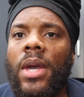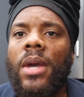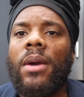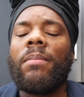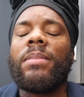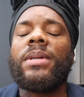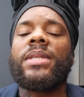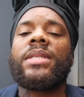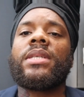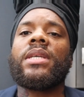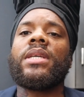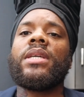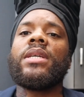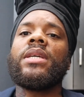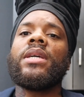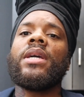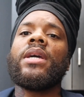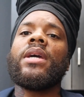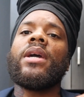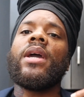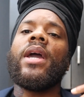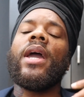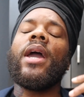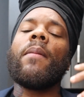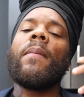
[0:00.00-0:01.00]
But see,
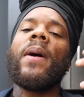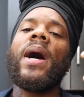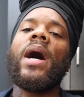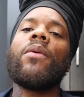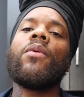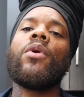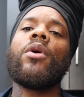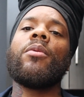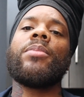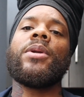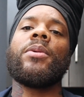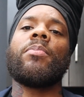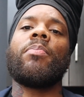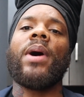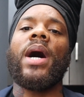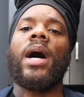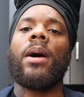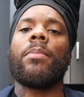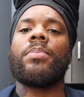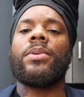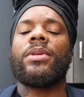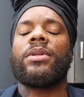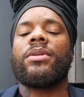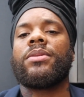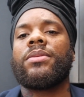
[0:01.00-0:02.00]
everybody want to be
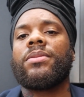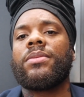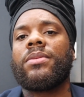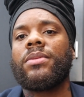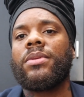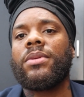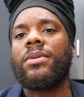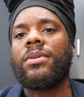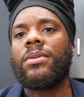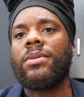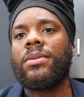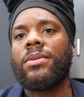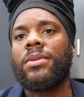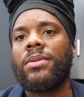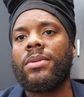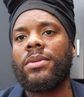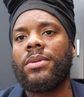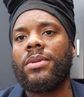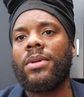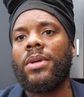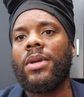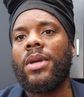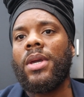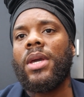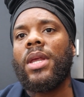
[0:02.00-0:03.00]
popular
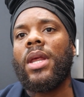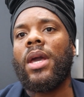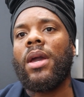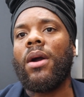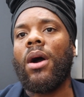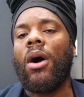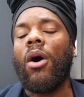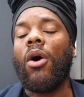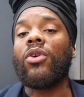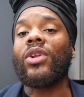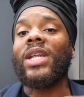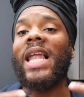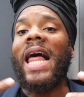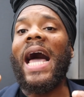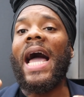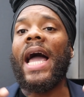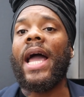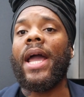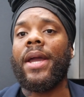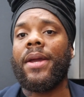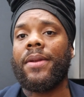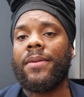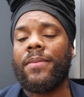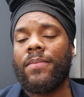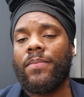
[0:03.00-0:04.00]

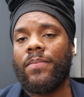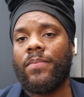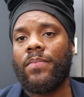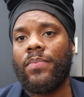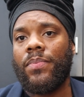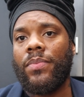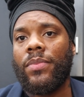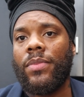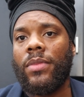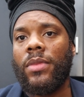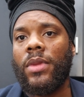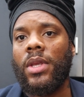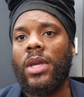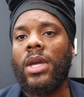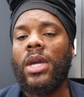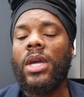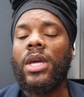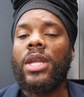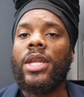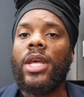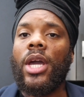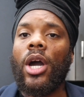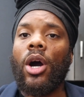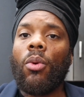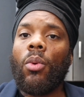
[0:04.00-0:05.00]
online.
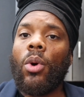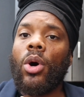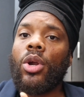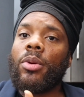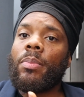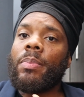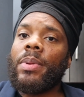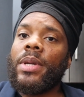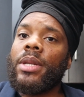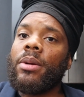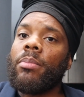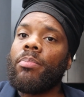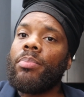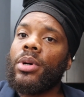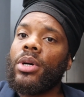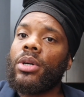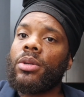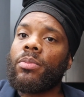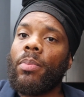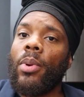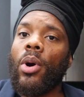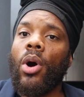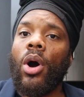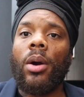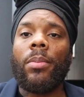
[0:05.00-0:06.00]
They don't want to be the
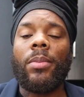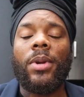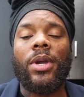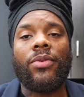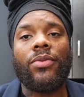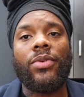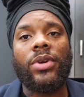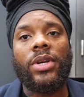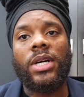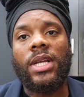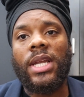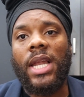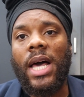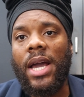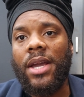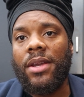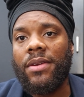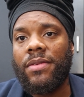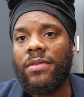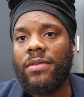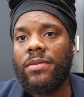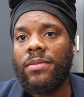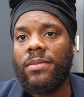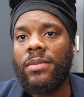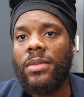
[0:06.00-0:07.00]
booked barber in real
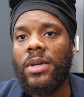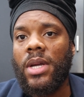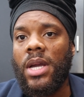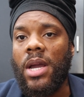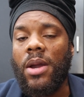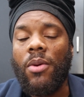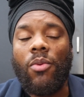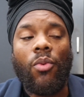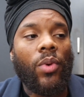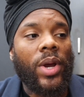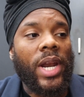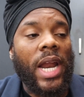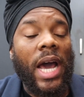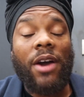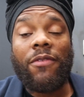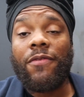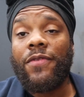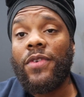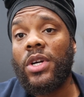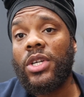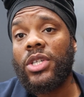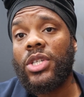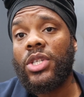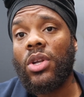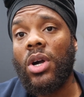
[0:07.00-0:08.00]
life. When I
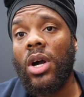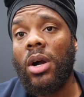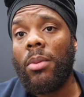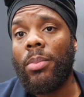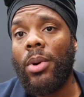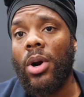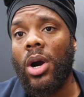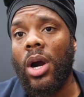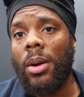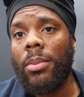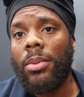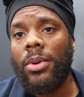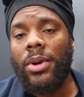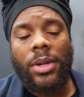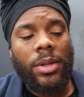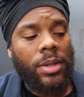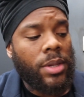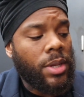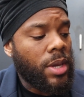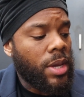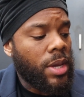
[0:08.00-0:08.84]
first started barbering,